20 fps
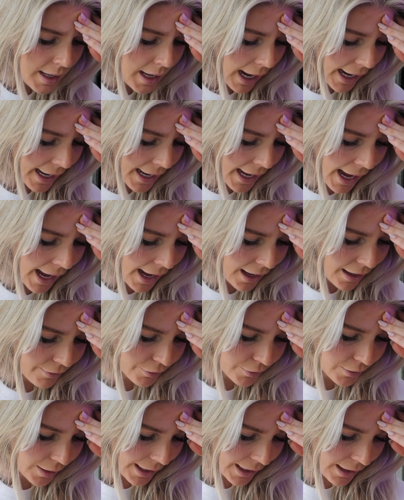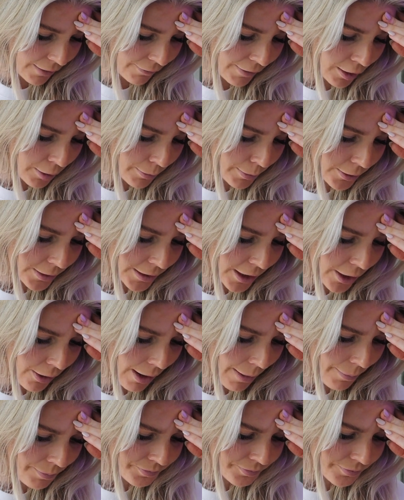I have client availability go
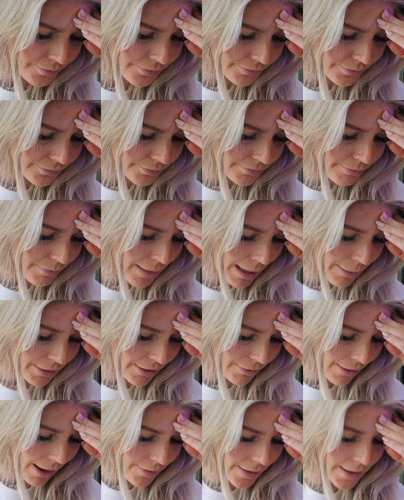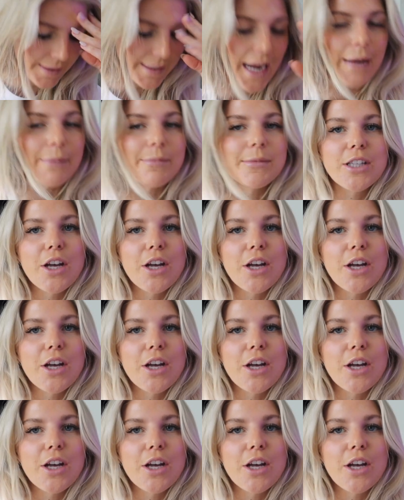up, maybe around that time.